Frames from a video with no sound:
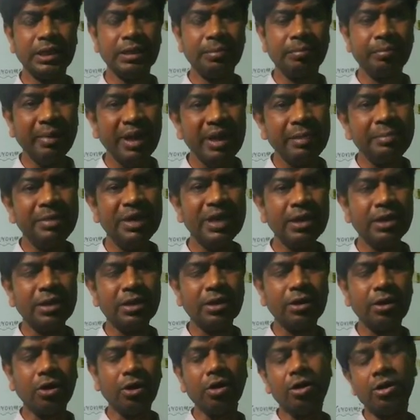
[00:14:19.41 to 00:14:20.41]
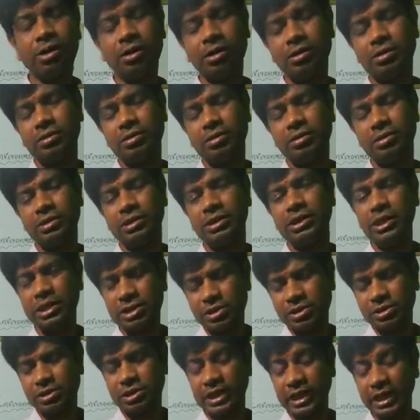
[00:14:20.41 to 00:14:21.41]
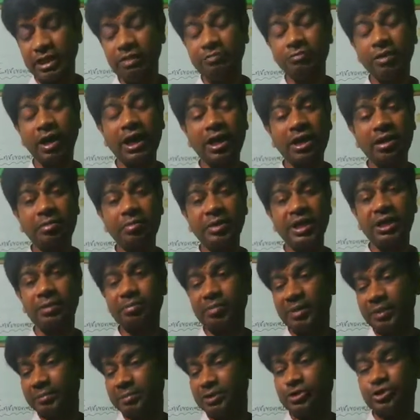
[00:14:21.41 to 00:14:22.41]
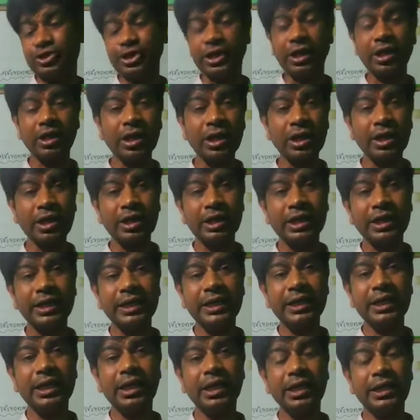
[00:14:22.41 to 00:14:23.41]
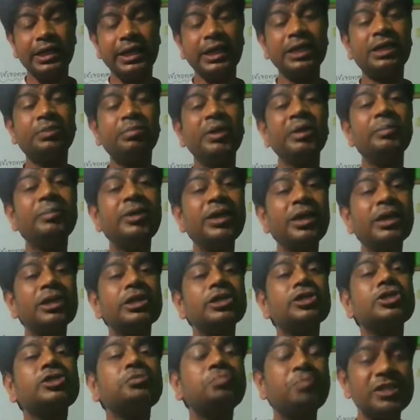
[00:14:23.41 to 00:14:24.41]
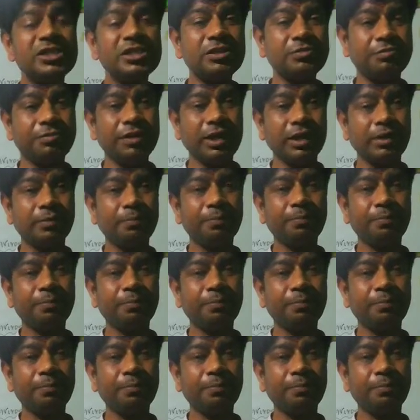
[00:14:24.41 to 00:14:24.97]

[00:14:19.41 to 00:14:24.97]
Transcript: may be, or this environment may be general, it may be specific.